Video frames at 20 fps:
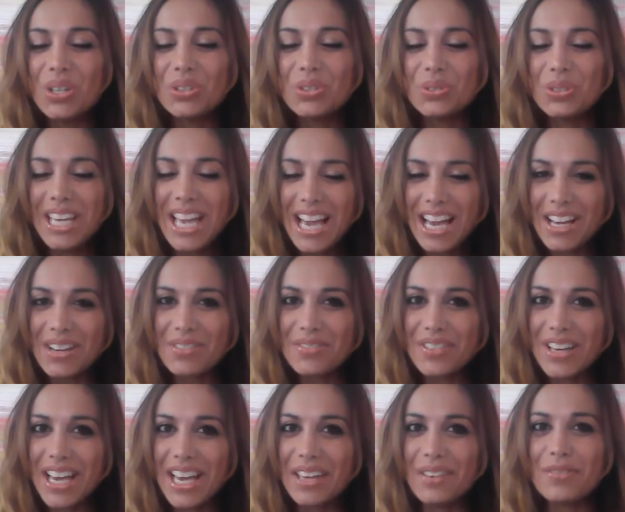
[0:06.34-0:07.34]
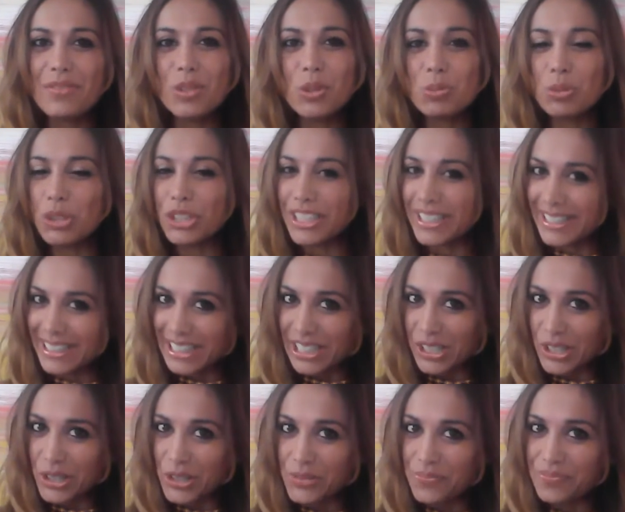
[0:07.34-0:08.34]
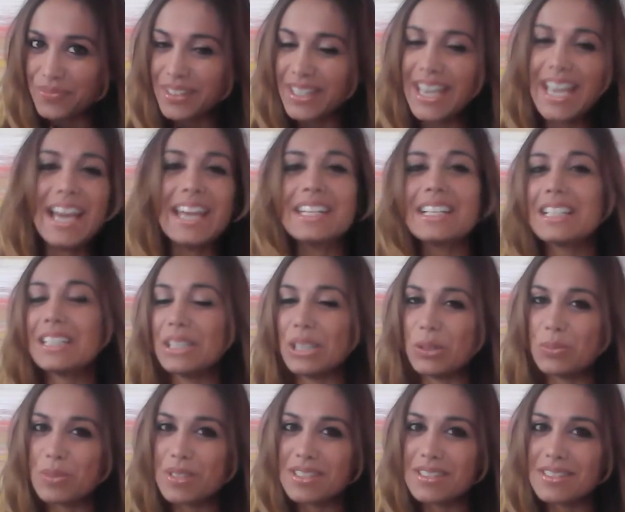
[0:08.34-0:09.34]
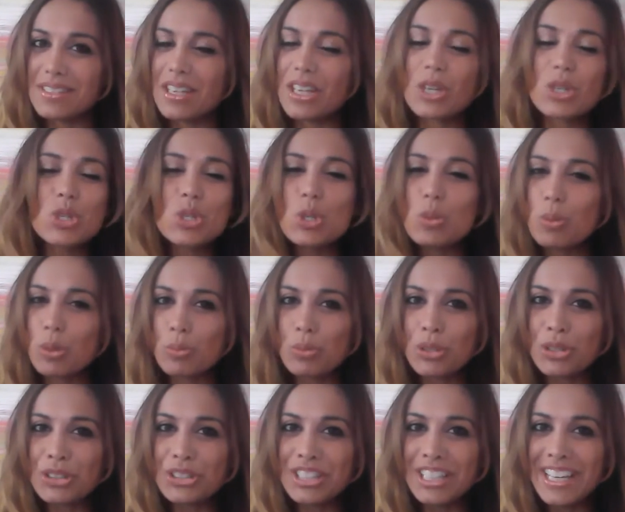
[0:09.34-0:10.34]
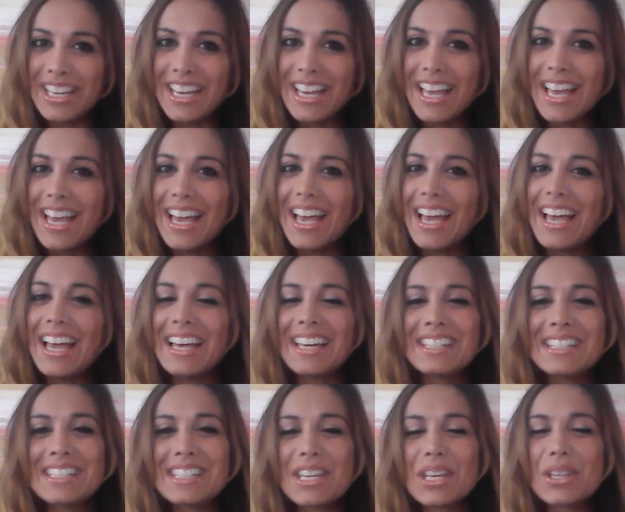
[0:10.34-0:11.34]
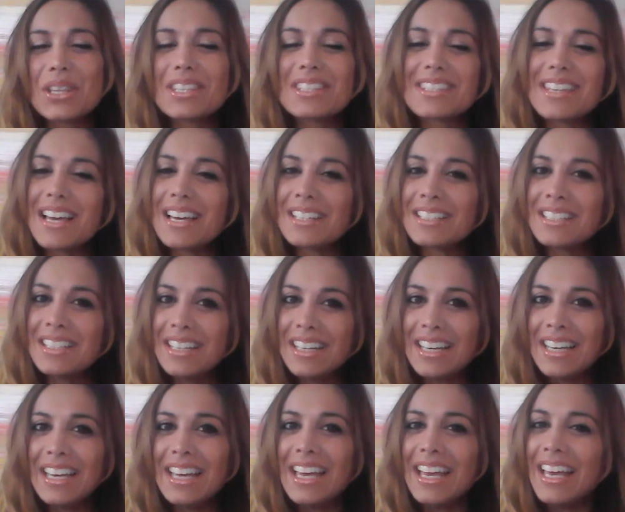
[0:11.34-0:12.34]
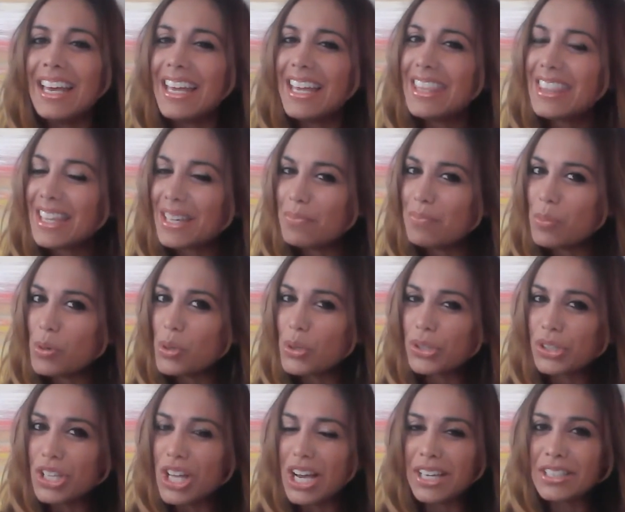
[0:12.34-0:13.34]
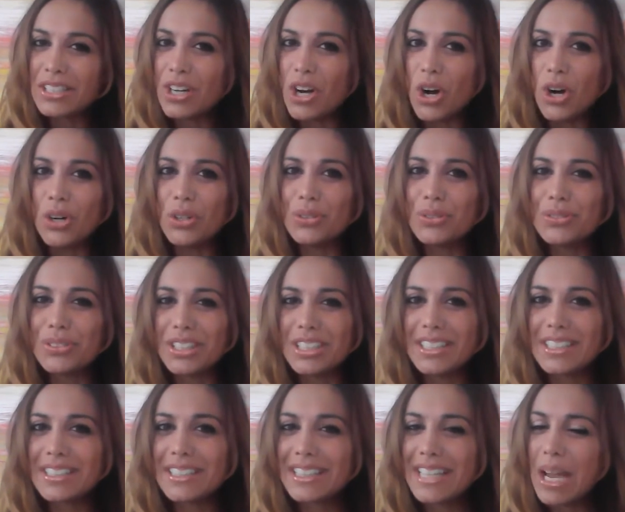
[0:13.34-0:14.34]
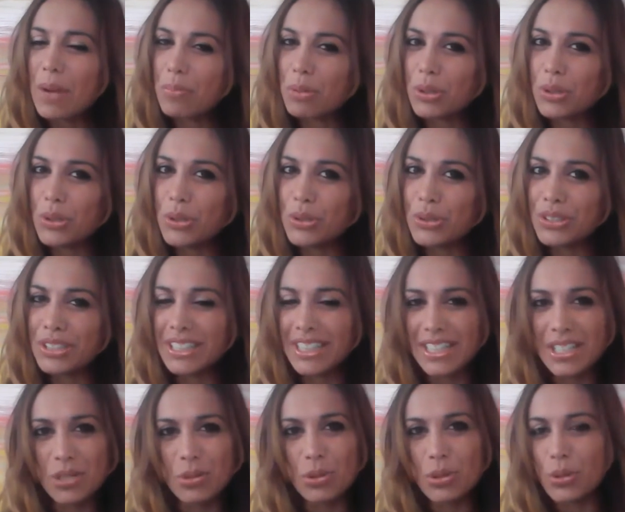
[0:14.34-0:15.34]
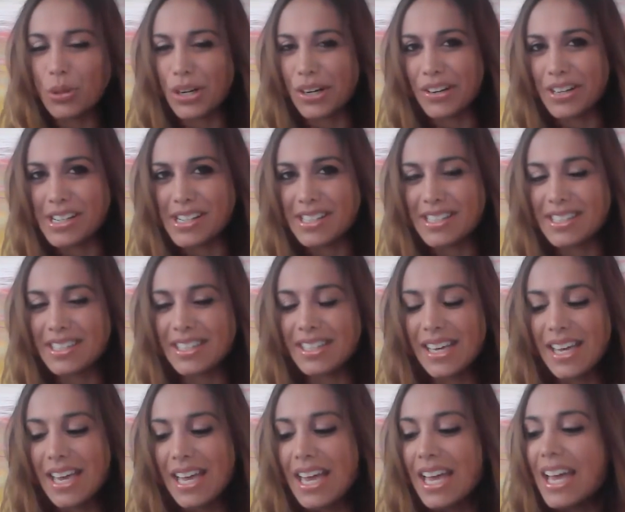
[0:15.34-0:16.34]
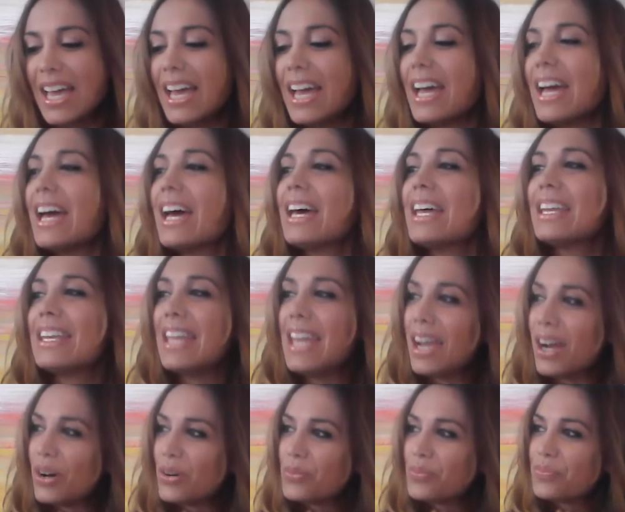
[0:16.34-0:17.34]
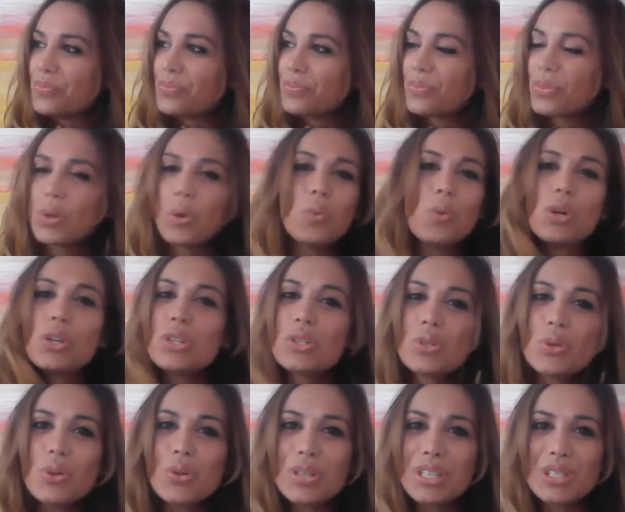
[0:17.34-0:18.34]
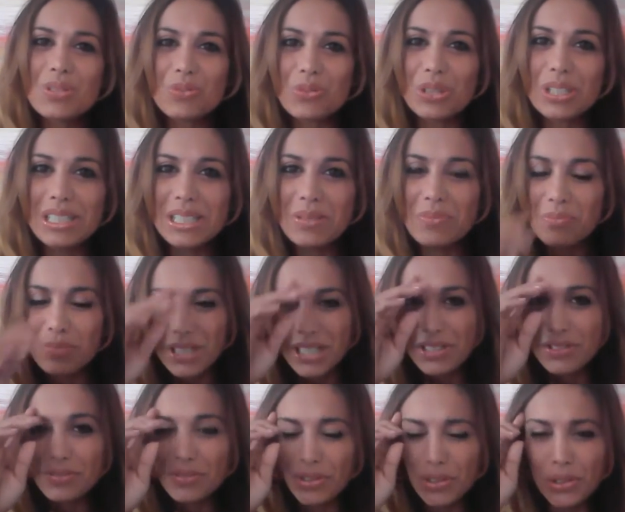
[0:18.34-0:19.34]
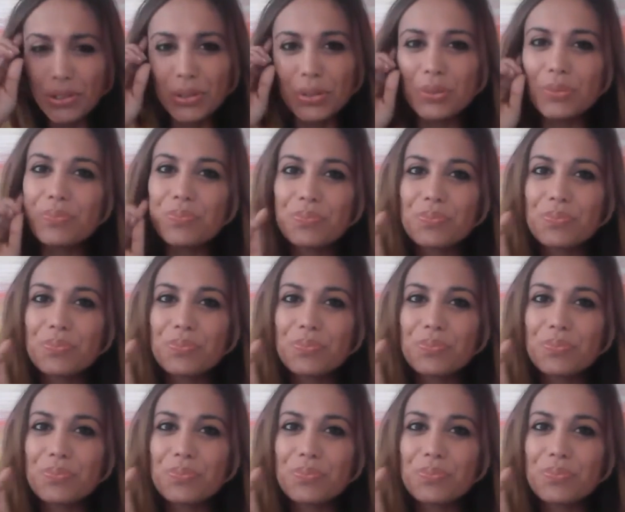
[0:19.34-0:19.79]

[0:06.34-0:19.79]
We have a full moon in Leo, an eclipse, a supermoon, and the sun in that borderline of Capricorn into Aquarius. Now, what does all this really mean for you?